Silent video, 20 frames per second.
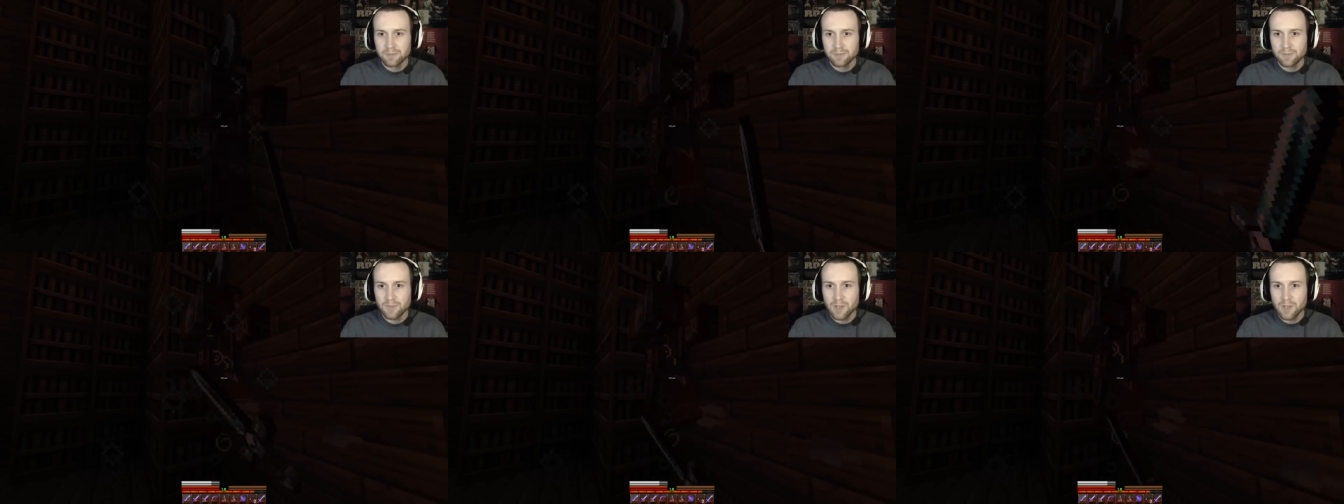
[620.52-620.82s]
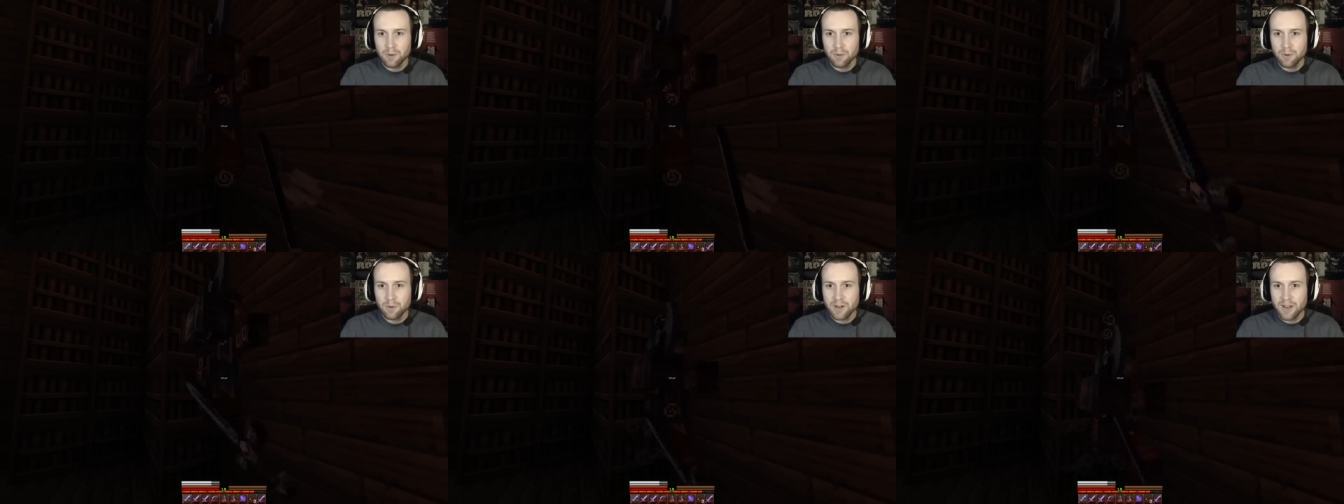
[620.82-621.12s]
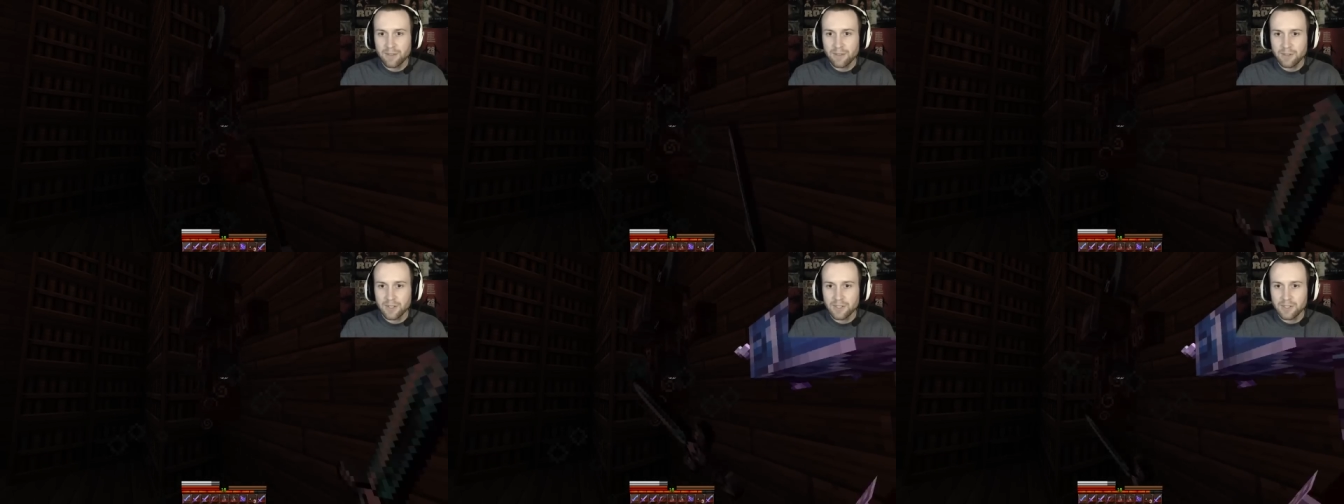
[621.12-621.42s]
Don't worry,
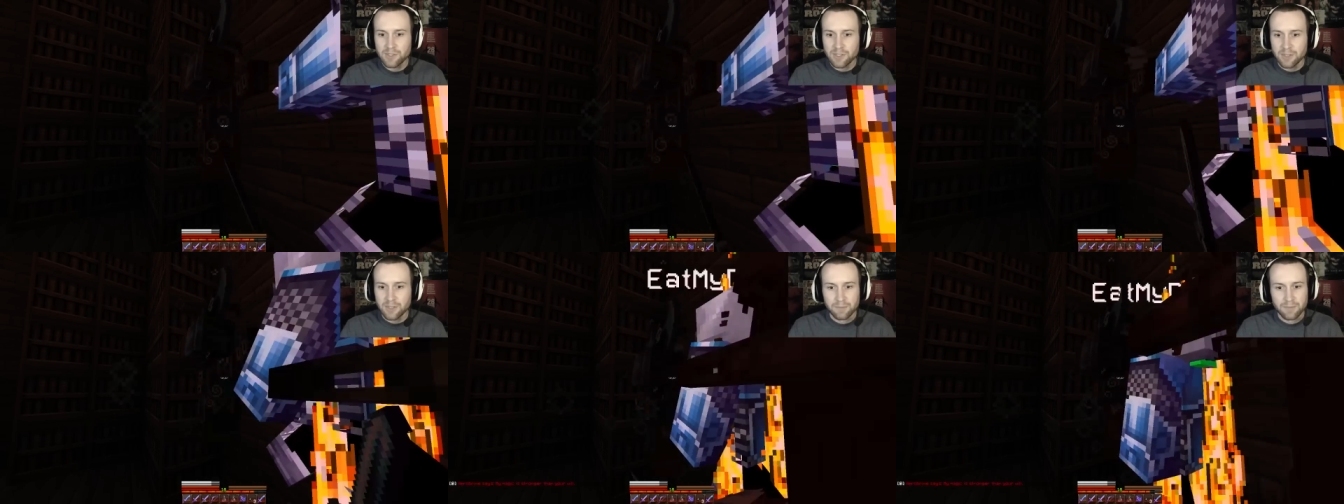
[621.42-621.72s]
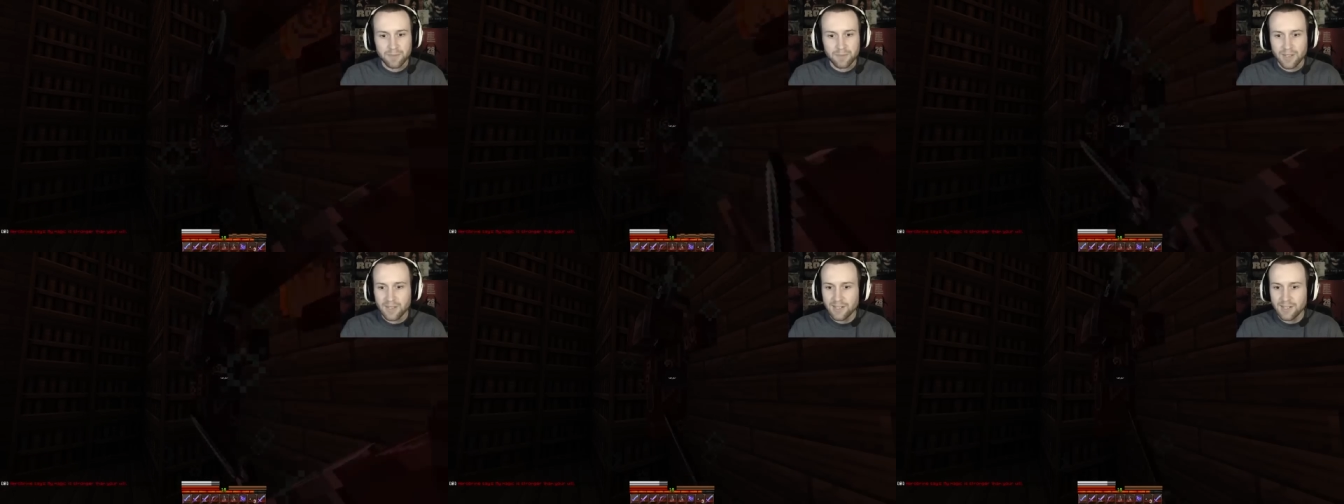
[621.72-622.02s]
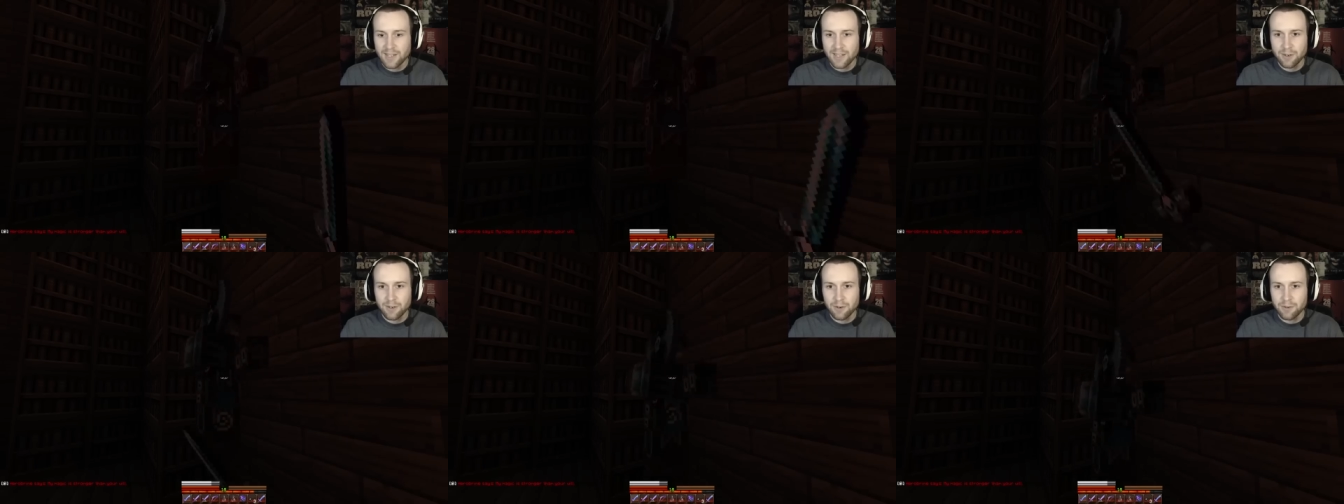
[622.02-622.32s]
I've glitched him, and he
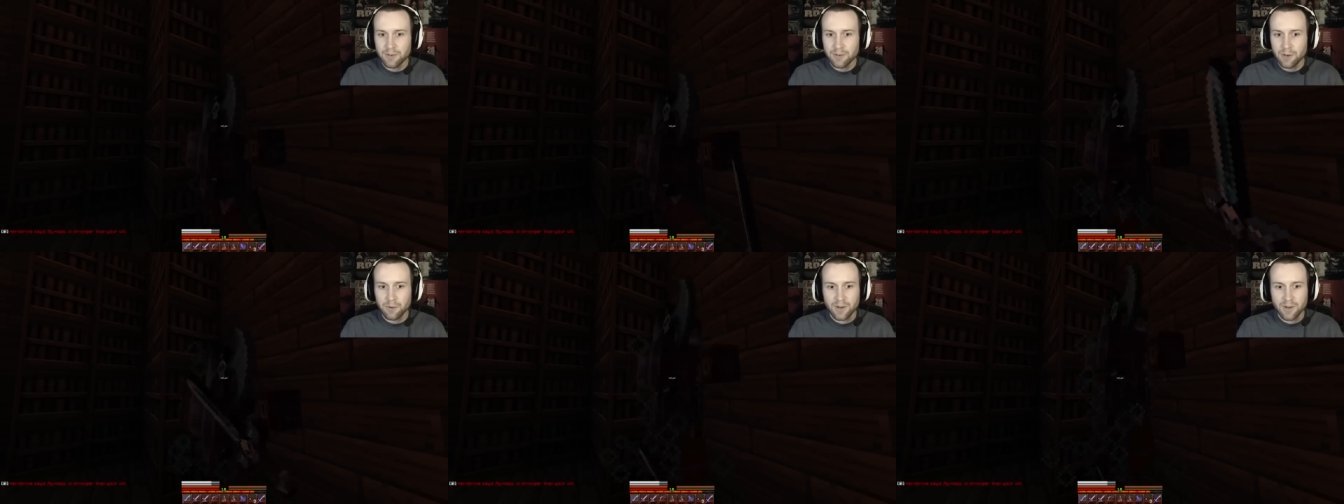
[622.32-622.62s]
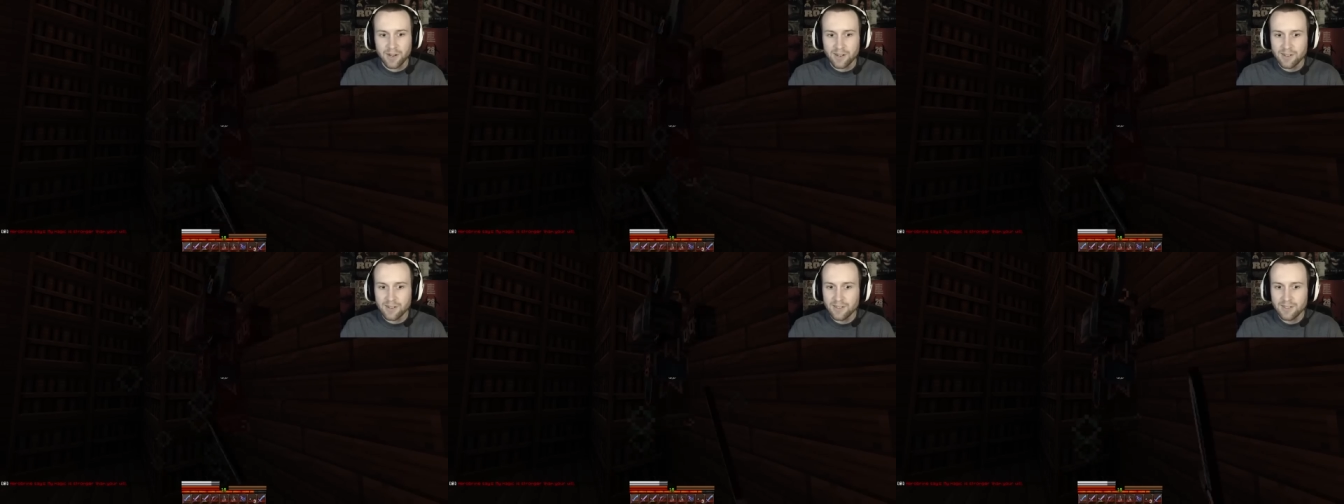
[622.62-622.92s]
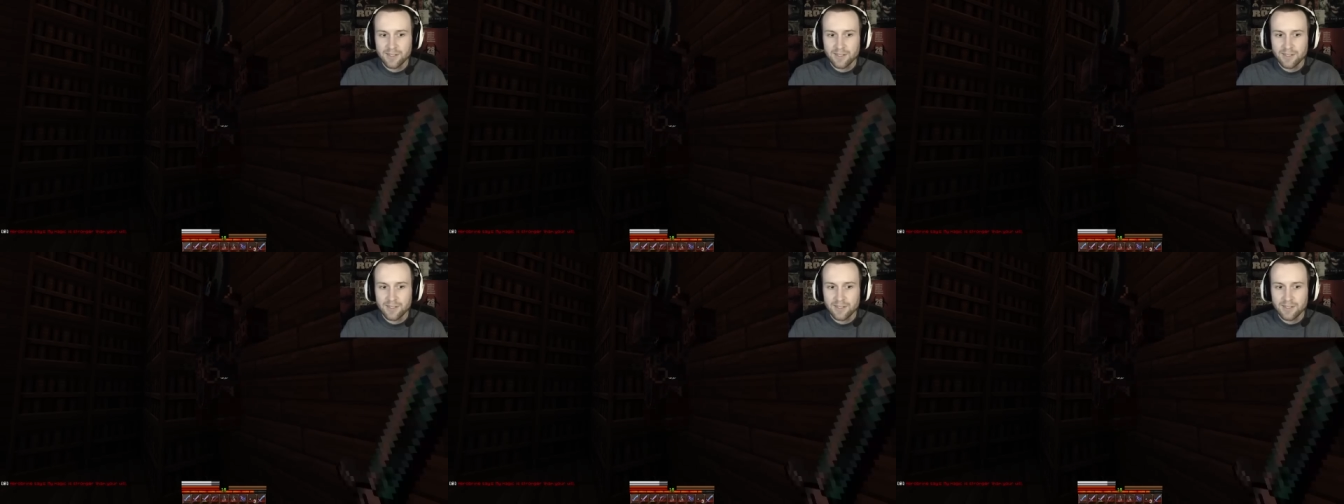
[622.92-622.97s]
ain't going nowhere.